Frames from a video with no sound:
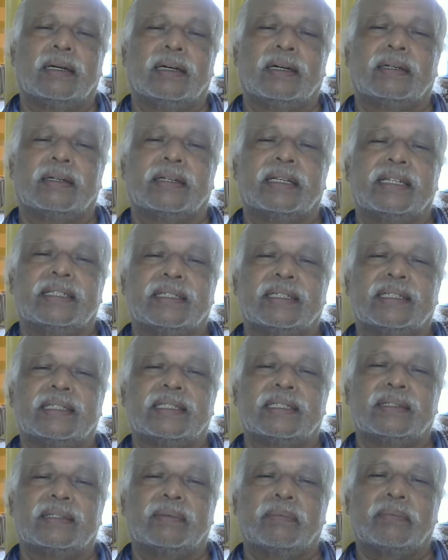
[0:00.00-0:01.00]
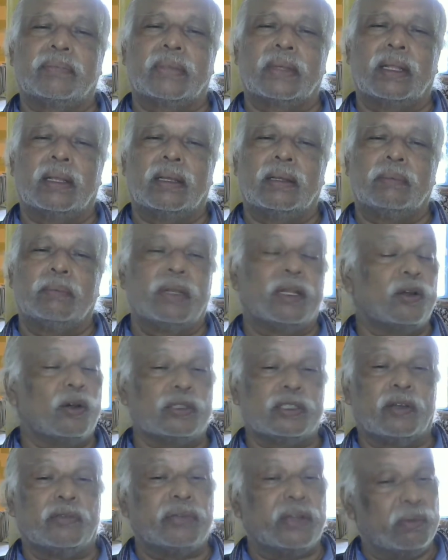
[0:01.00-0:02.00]
reasons, because
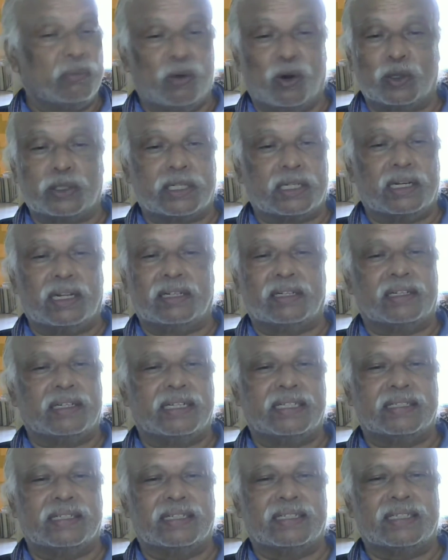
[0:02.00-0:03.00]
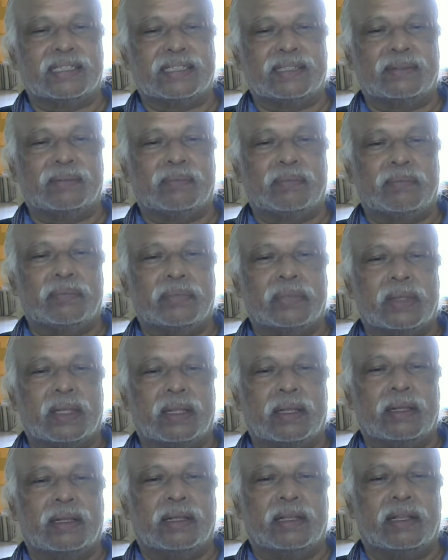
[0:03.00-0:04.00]
of emotional reasons.
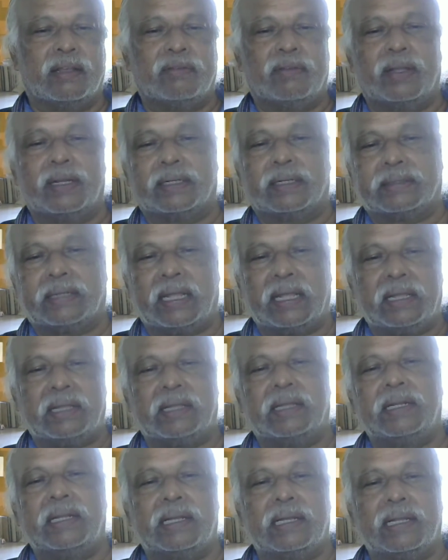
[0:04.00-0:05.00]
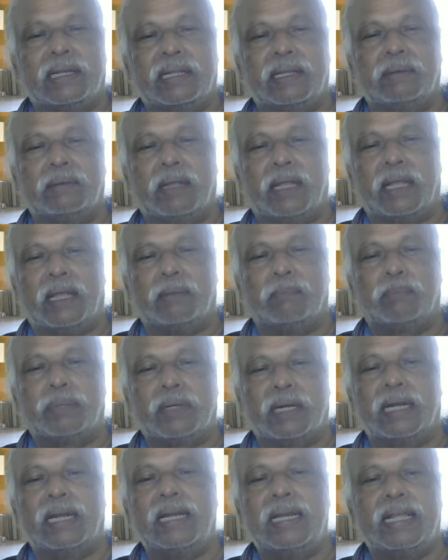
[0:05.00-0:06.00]
Very technically a
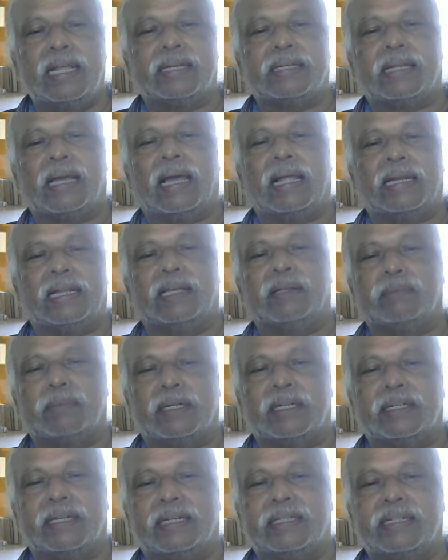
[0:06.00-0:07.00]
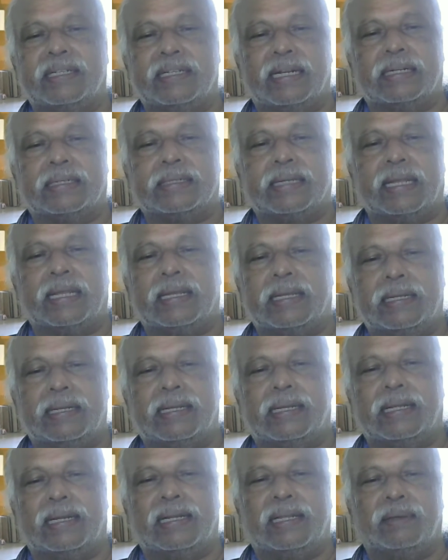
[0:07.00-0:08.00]
brilliant alignment, getting a
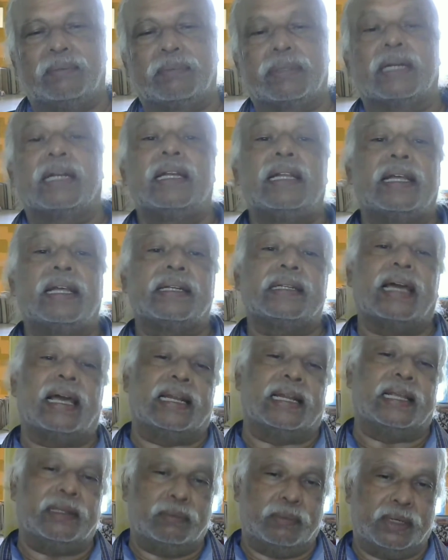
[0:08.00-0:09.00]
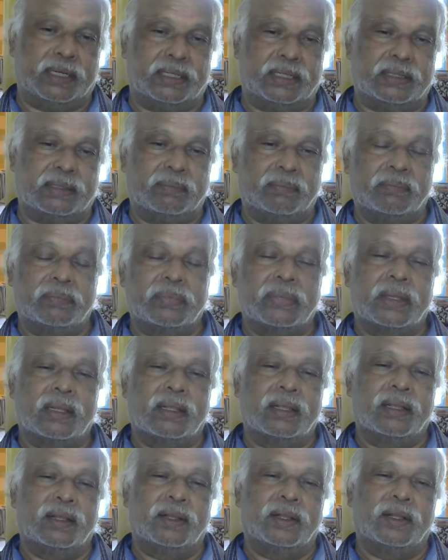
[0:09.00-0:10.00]
technically brilliant alignment,
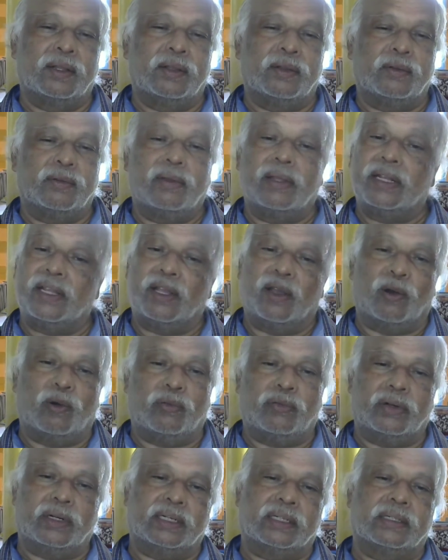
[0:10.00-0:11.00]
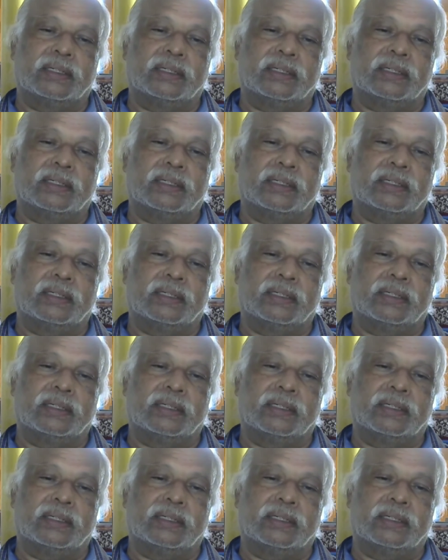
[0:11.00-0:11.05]
very often